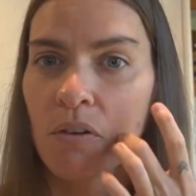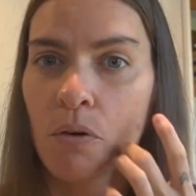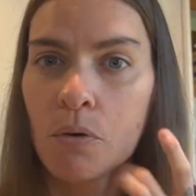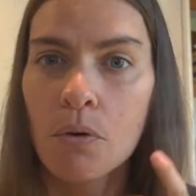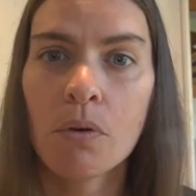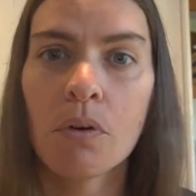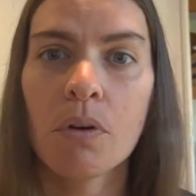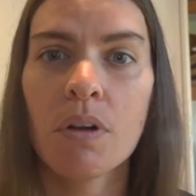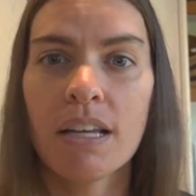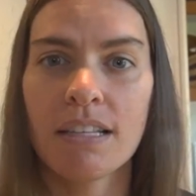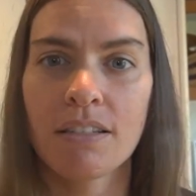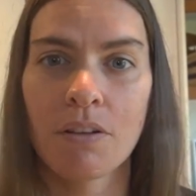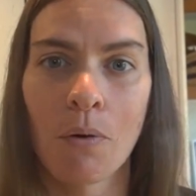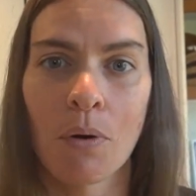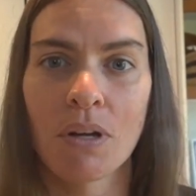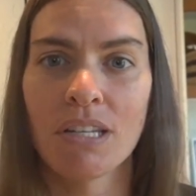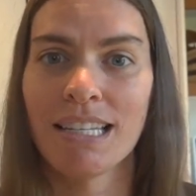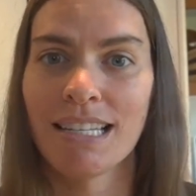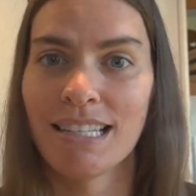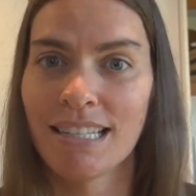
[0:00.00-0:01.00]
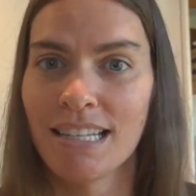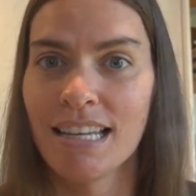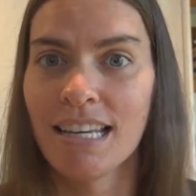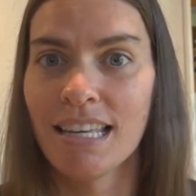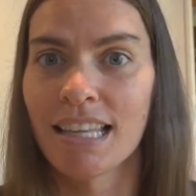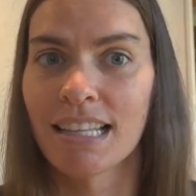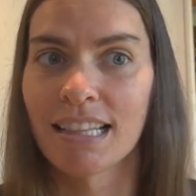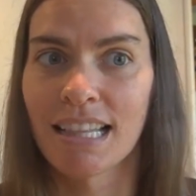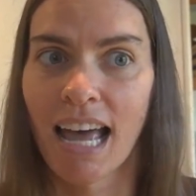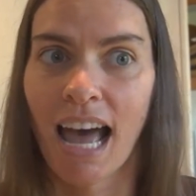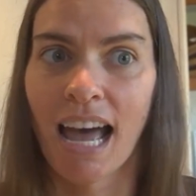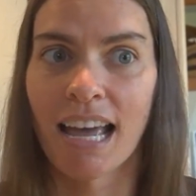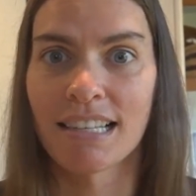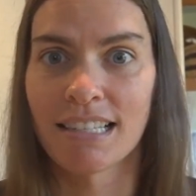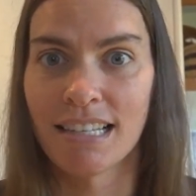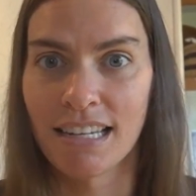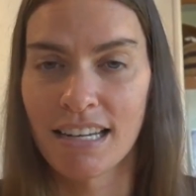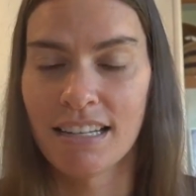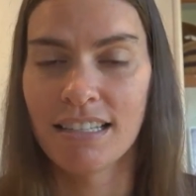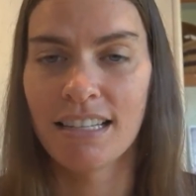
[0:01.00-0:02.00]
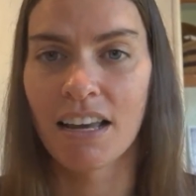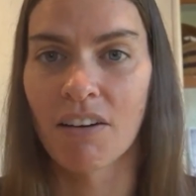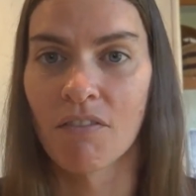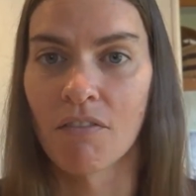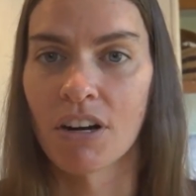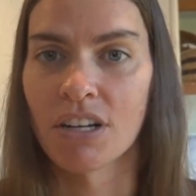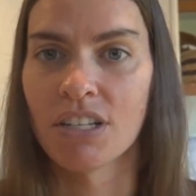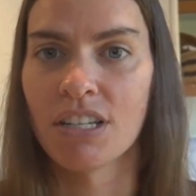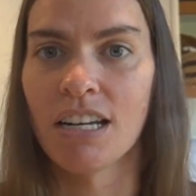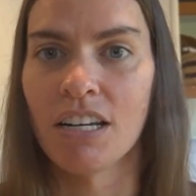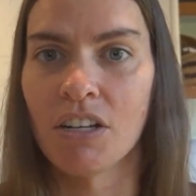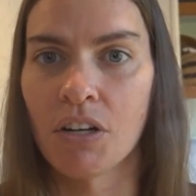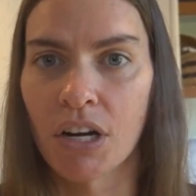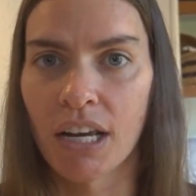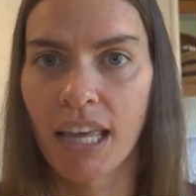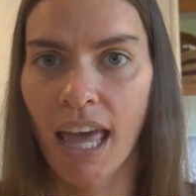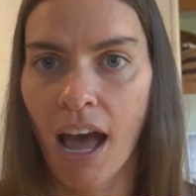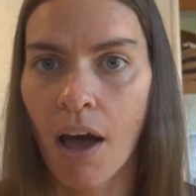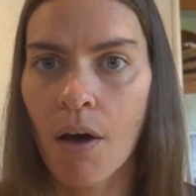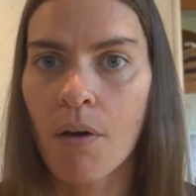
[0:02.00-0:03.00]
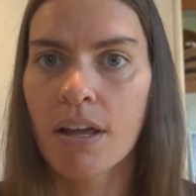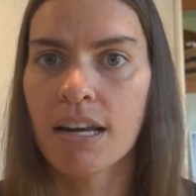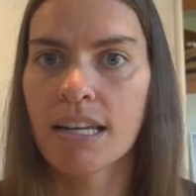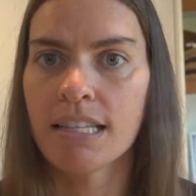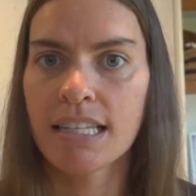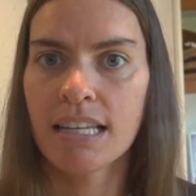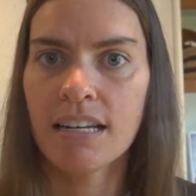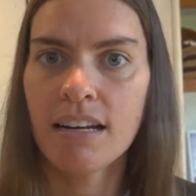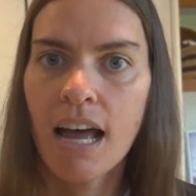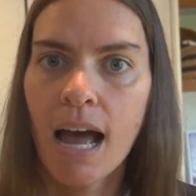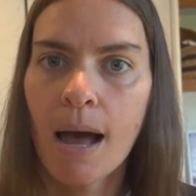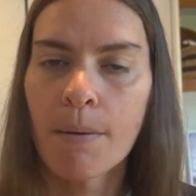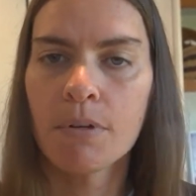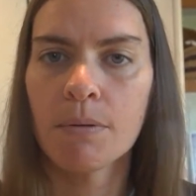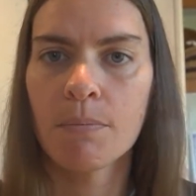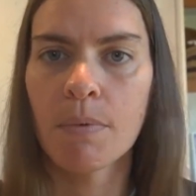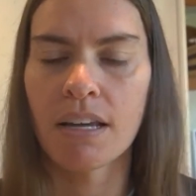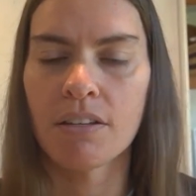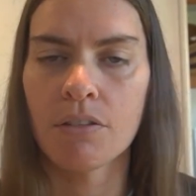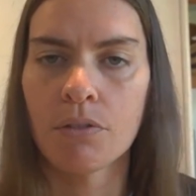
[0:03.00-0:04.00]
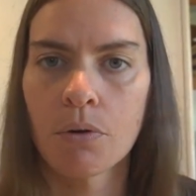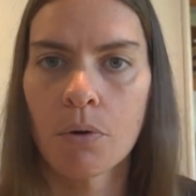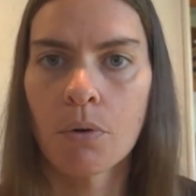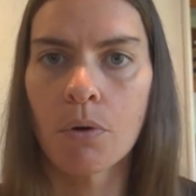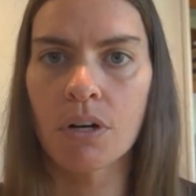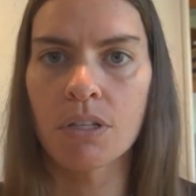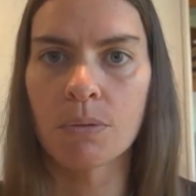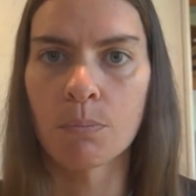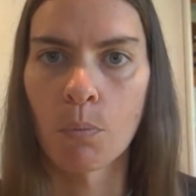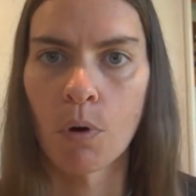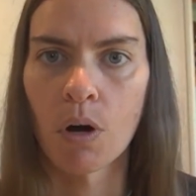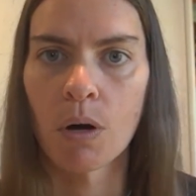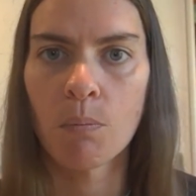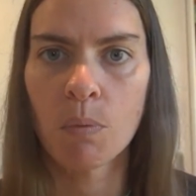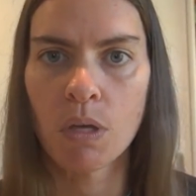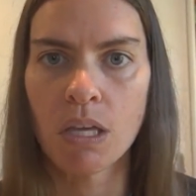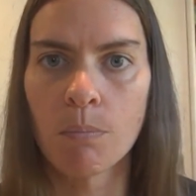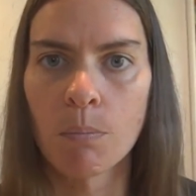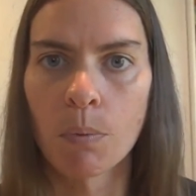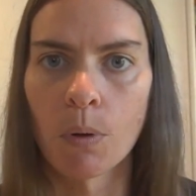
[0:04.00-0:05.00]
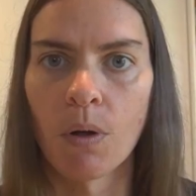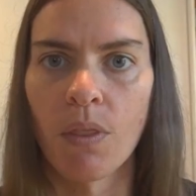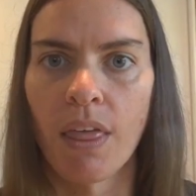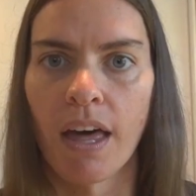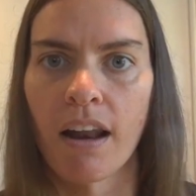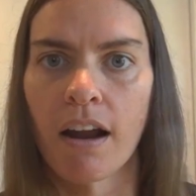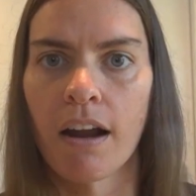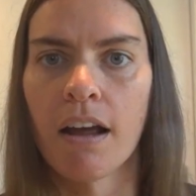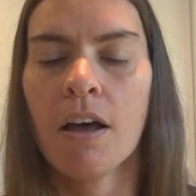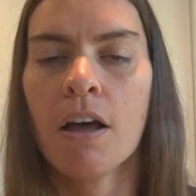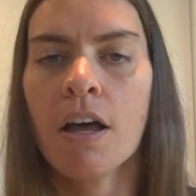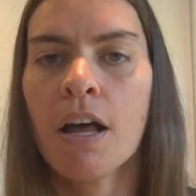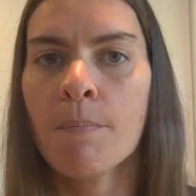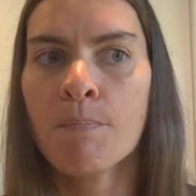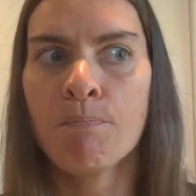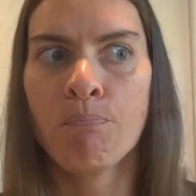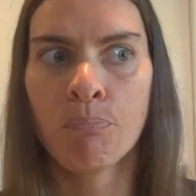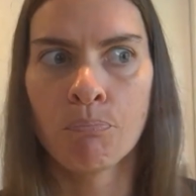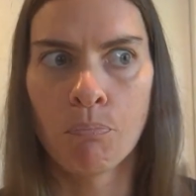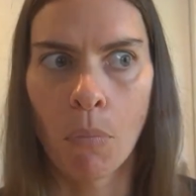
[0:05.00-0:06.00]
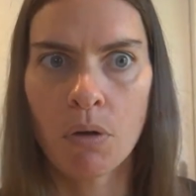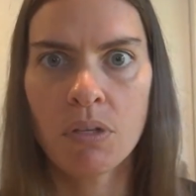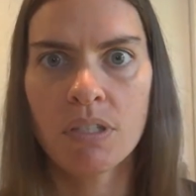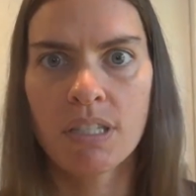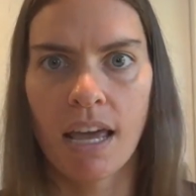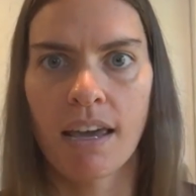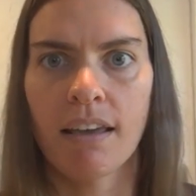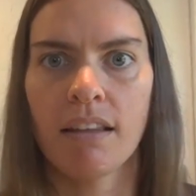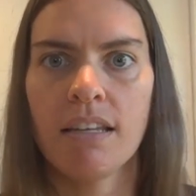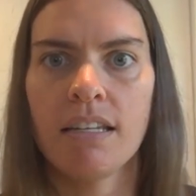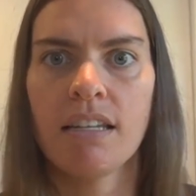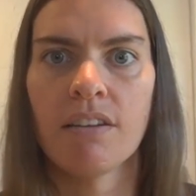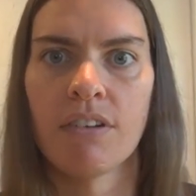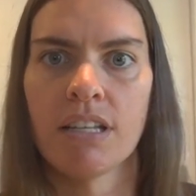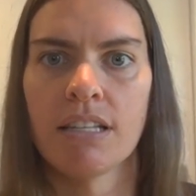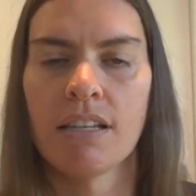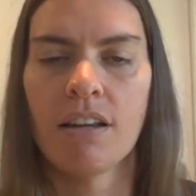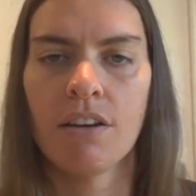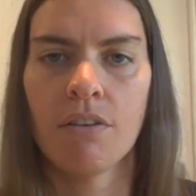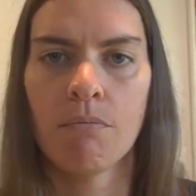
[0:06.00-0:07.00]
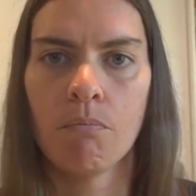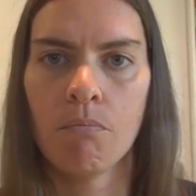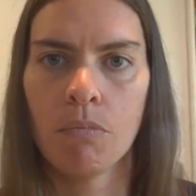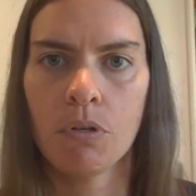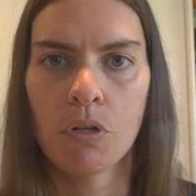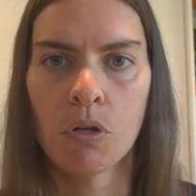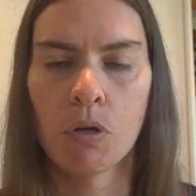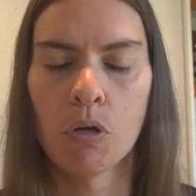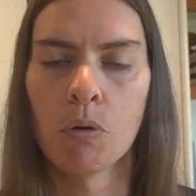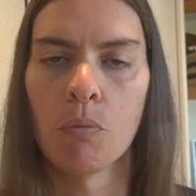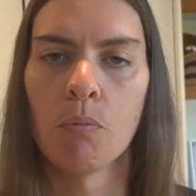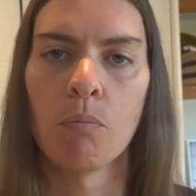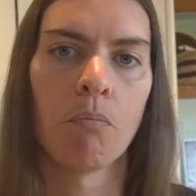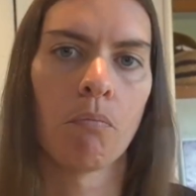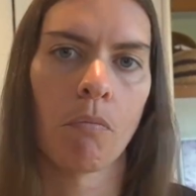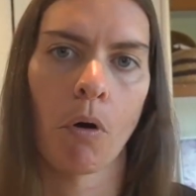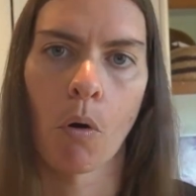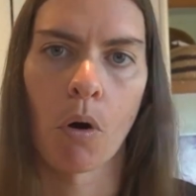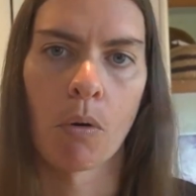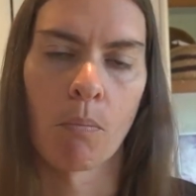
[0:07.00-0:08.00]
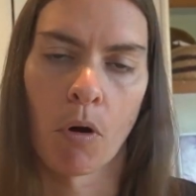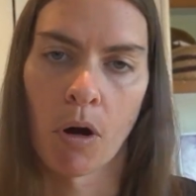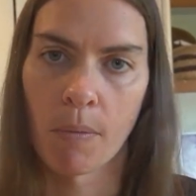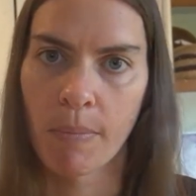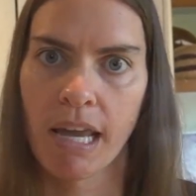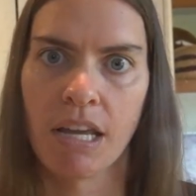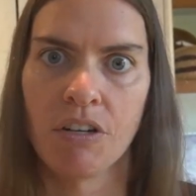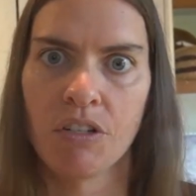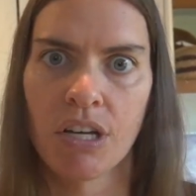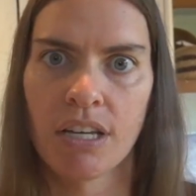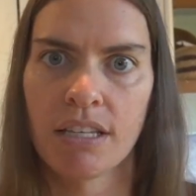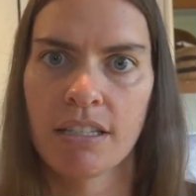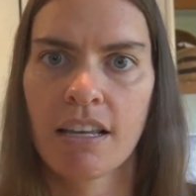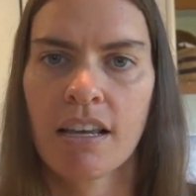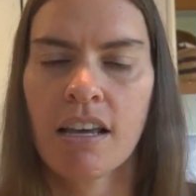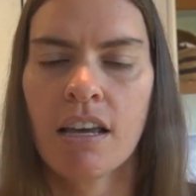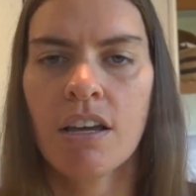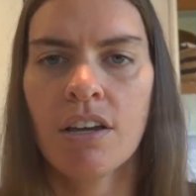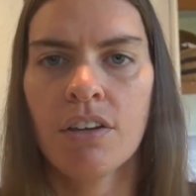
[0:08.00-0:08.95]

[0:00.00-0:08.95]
Google is going to see that that is an easy conversion in your account, and it's going to optimize towards more people that are most likely to visit 2 or more pages.